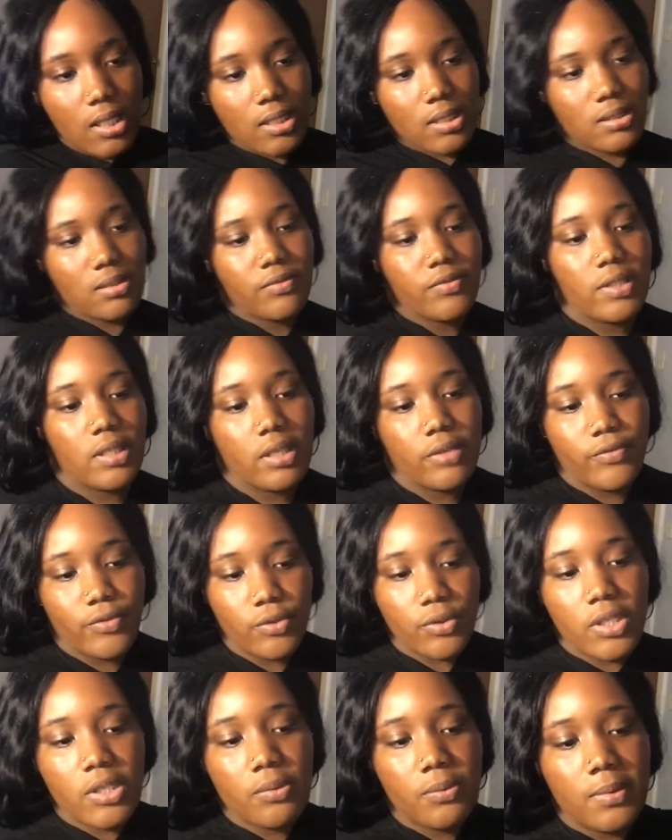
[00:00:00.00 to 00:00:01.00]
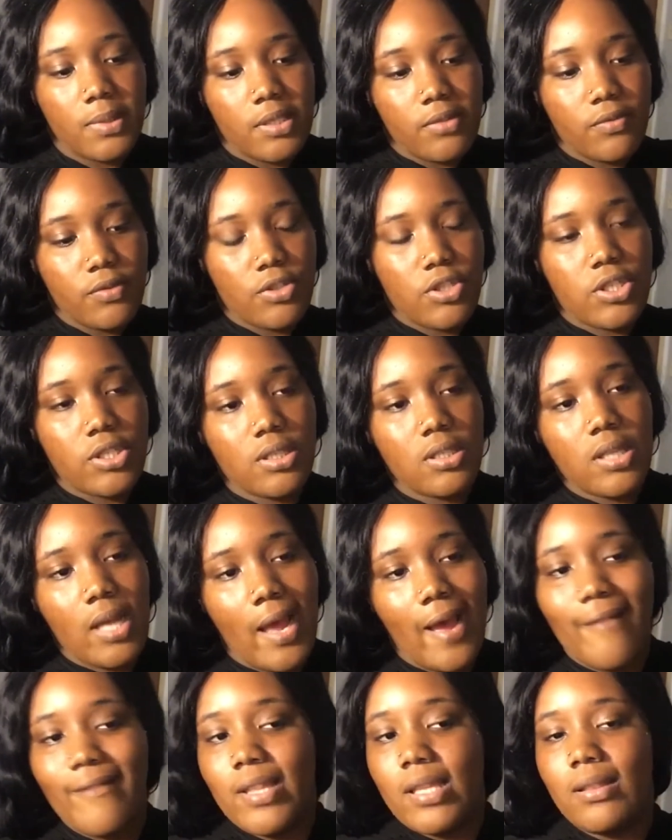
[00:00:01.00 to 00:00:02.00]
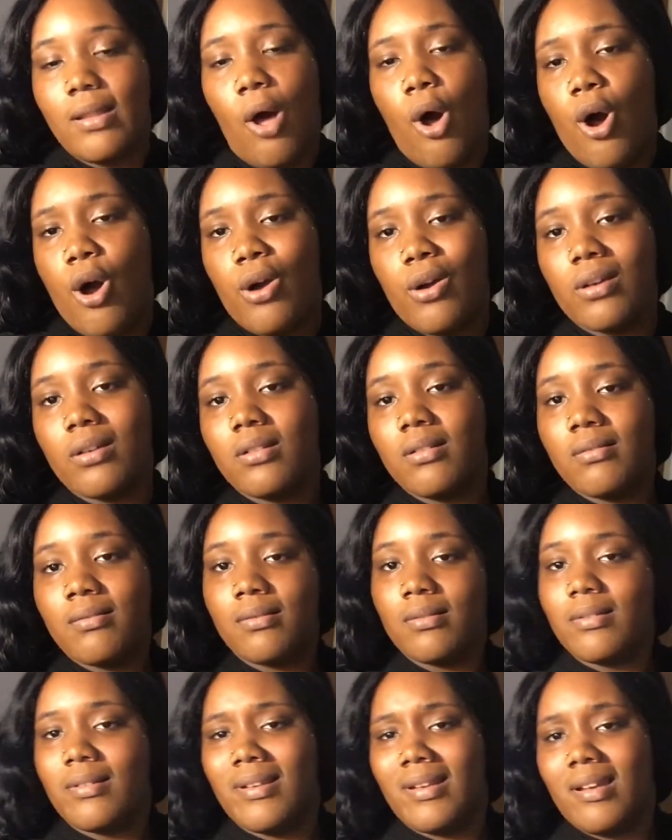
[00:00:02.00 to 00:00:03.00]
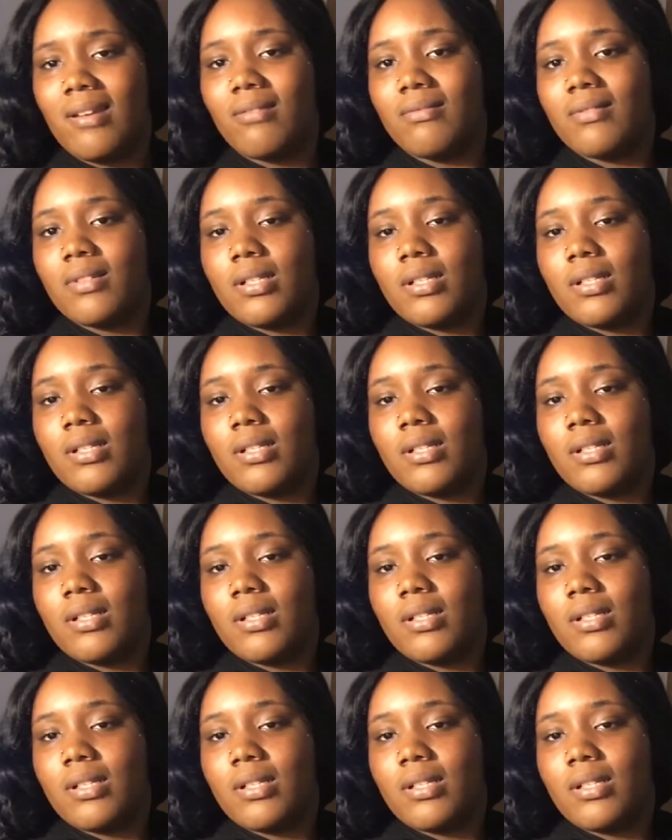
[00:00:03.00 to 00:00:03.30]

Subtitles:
I feel like if you get weave, you should have it long, you know,